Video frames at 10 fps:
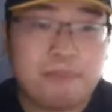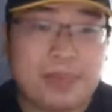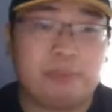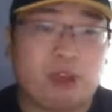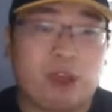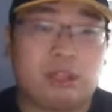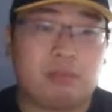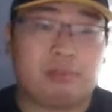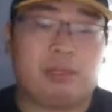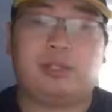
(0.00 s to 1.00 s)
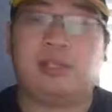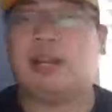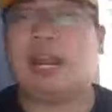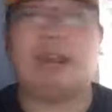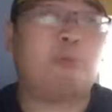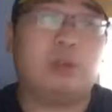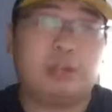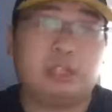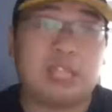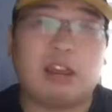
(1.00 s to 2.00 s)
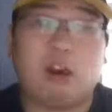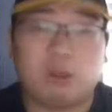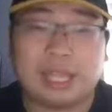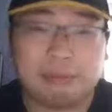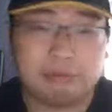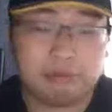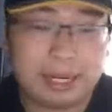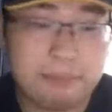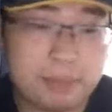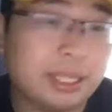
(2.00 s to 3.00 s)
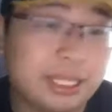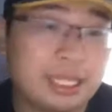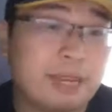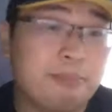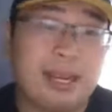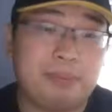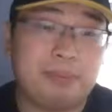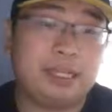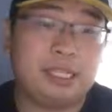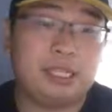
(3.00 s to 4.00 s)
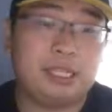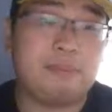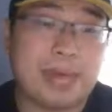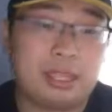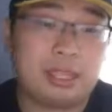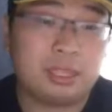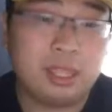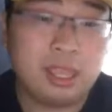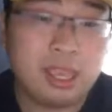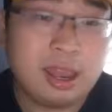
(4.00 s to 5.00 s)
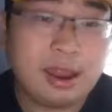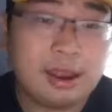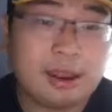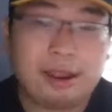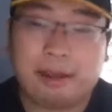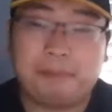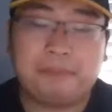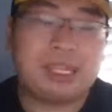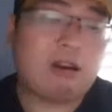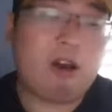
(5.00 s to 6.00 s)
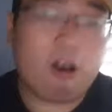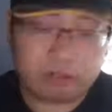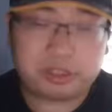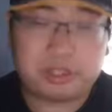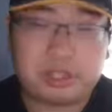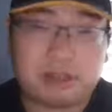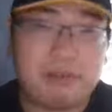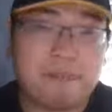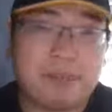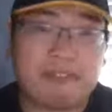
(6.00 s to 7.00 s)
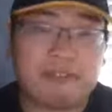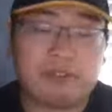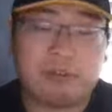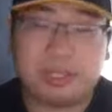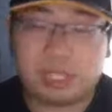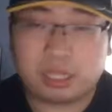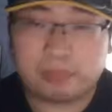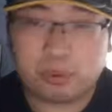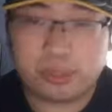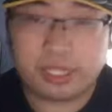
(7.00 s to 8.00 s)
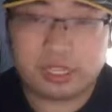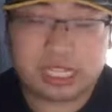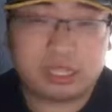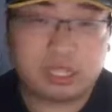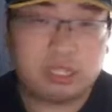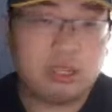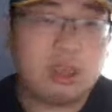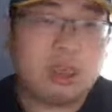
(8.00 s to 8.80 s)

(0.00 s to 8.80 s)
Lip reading: Ben Roethlisberger. I would say all-time great, but in my opinion, he's the best. He obviously is coming back from a disappointing season.